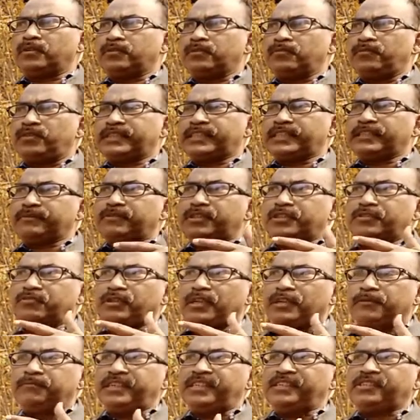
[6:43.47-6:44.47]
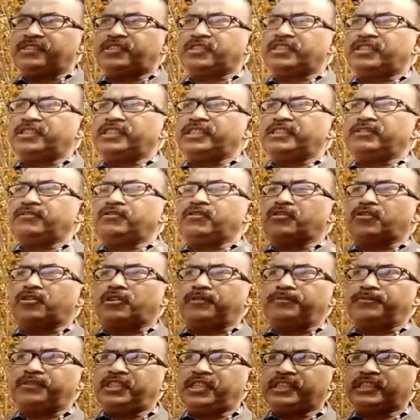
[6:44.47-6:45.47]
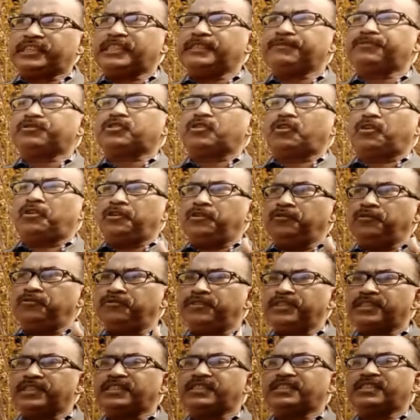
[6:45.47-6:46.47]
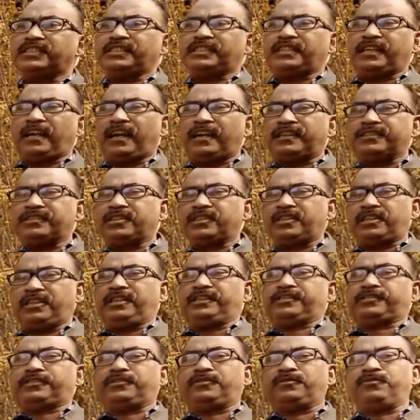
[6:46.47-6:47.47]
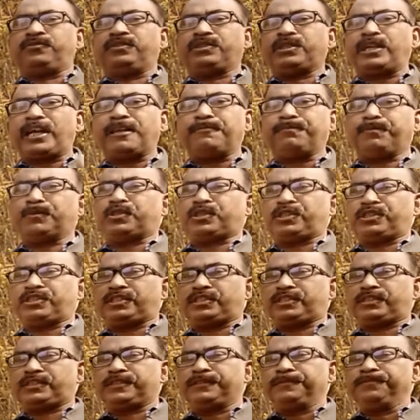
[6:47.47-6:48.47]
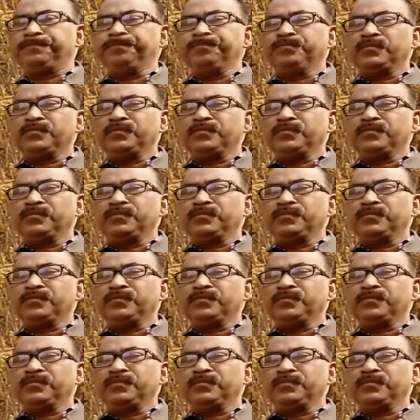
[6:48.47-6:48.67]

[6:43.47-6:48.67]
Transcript: whatever you have mentioned in your objectives, always it has a relation with hypothesis.